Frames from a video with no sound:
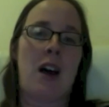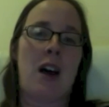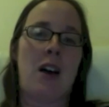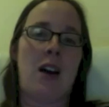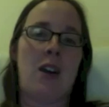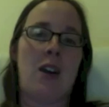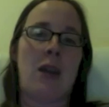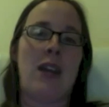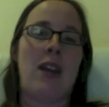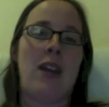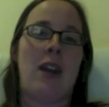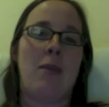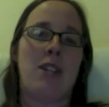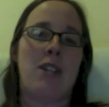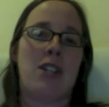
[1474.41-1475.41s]
a, radar
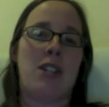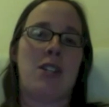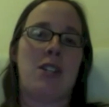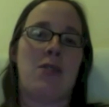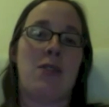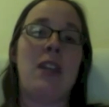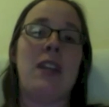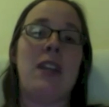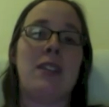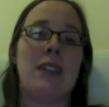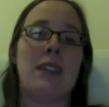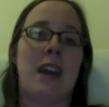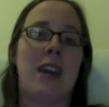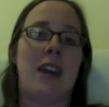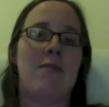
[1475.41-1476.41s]
mission to Venus.
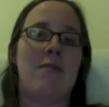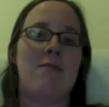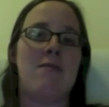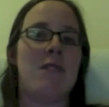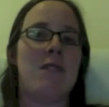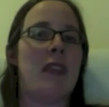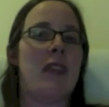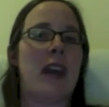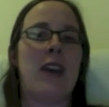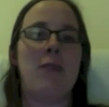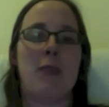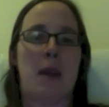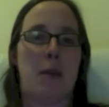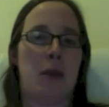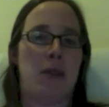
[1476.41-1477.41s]
And there it
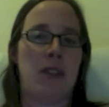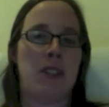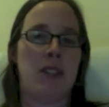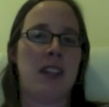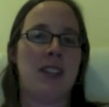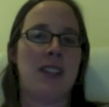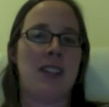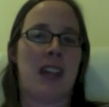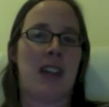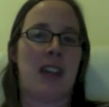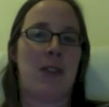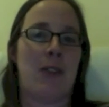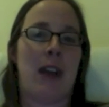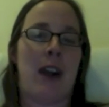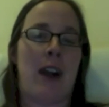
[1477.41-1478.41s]
made perfect sense to have
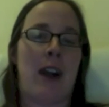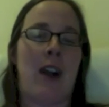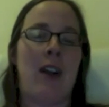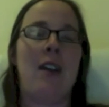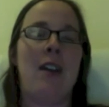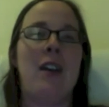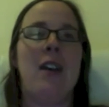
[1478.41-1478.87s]
a radar